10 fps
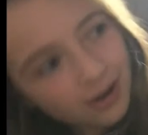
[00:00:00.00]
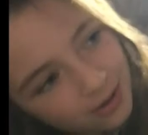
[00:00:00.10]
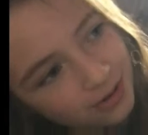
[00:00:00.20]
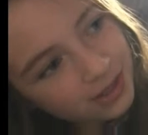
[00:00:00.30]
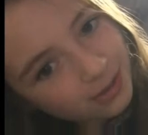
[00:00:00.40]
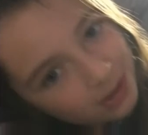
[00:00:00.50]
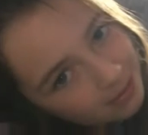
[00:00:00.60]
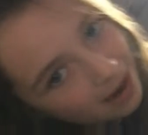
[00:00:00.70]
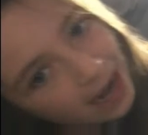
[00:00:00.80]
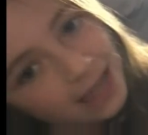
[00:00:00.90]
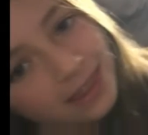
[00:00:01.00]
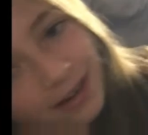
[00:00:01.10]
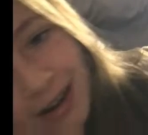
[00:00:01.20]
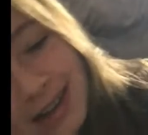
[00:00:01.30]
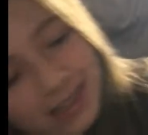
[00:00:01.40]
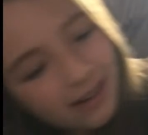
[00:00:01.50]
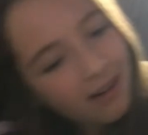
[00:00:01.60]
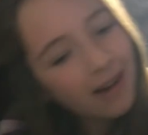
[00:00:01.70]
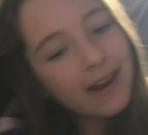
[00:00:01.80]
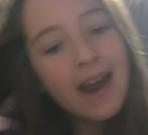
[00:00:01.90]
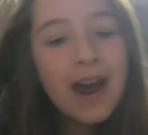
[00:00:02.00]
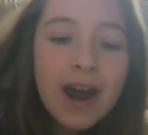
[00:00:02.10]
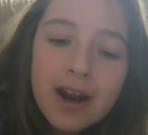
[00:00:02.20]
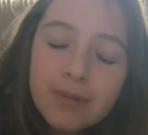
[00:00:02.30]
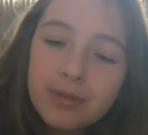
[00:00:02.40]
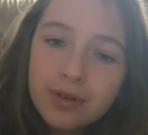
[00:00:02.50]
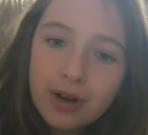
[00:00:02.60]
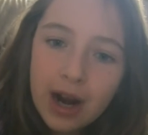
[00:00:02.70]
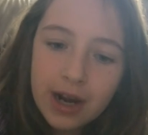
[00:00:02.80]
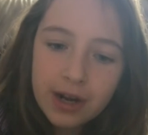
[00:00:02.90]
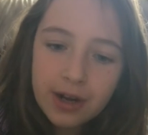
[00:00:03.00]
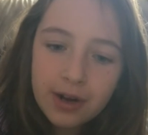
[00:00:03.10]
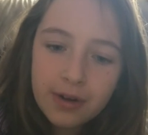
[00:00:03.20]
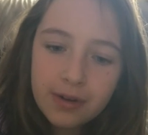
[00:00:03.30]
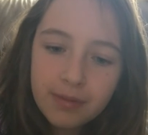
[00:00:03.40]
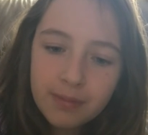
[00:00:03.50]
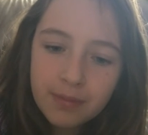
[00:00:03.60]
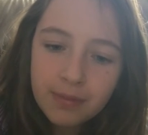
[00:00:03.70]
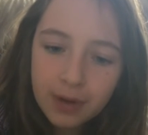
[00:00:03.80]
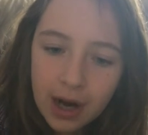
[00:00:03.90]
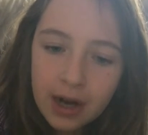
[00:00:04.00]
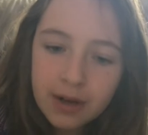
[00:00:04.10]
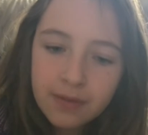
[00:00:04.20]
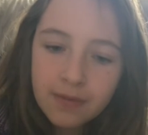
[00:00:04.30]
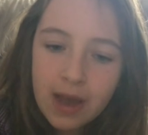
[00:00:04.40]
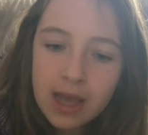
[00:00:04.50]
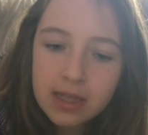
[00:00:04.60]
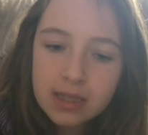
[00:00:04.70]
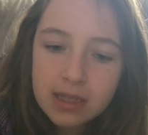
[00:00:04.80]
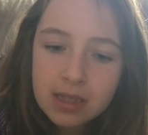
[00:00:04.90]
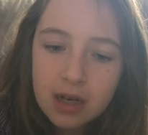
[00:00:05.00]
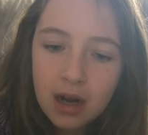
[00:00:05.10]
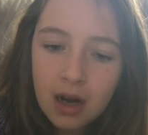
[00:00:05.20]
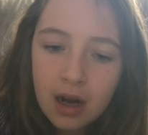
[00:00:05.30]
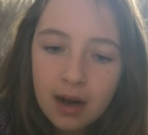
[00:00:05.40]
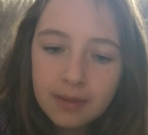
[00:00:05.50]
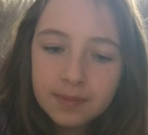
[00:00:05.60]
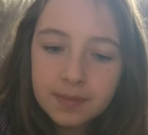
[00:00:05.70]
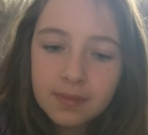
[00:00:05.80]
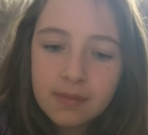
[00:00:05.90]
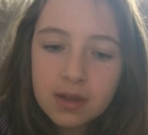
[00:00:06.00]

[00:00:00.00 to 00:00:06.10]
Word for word: Those were my thoughts on Breyer Breyerfest um,